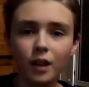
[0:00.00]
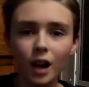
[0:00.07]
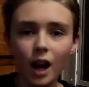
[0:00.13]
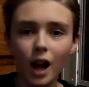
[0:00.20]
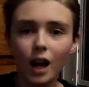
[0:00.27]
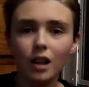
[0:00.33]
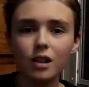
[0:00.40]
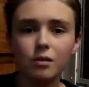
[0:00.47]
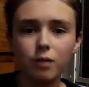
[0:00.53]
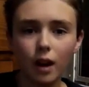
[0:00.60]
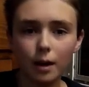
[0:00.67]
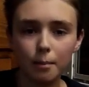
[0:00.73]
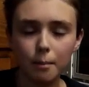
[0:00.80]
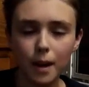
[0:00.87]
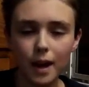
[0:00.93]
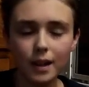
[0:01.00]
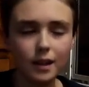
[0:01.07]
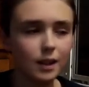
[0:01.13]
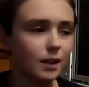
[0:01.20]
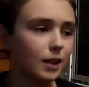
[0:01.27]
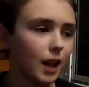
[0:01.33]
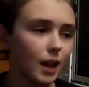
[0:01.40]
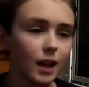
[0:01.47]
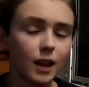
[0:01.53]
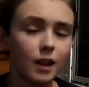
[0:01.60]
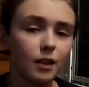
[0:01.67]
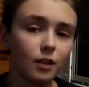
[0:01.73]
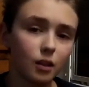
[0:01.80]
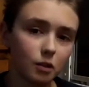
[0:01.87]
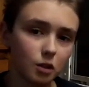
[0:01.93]
highly recommend getting
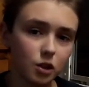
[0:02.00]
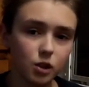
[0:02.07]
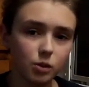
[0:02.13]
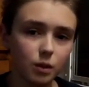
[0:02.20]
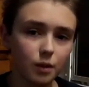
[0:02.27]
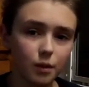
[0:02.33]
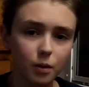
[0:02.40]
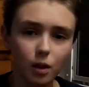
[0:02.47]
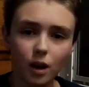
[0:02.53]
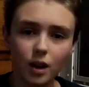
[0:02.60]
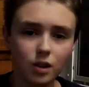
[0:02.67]
the Crystal River Rod.